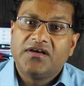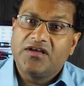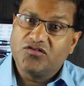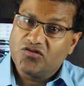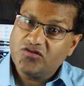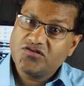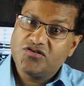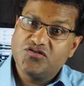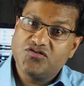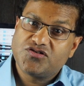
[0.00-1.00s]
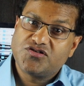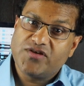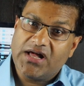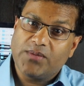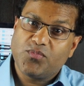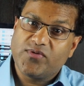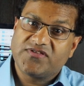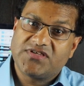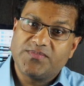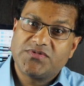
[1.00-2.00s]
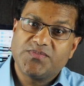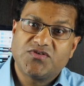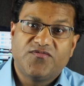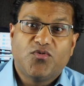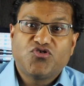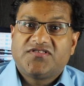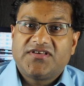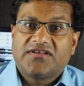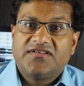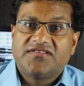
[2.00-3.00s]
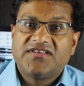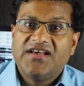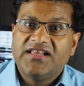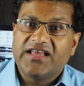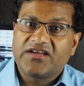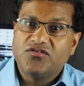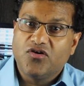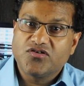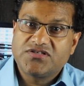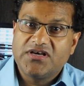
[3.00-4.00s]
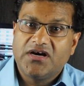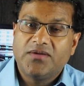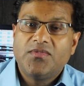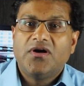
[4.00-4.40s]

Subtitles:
It is also used to help with symptoms of motion sickness like nausea,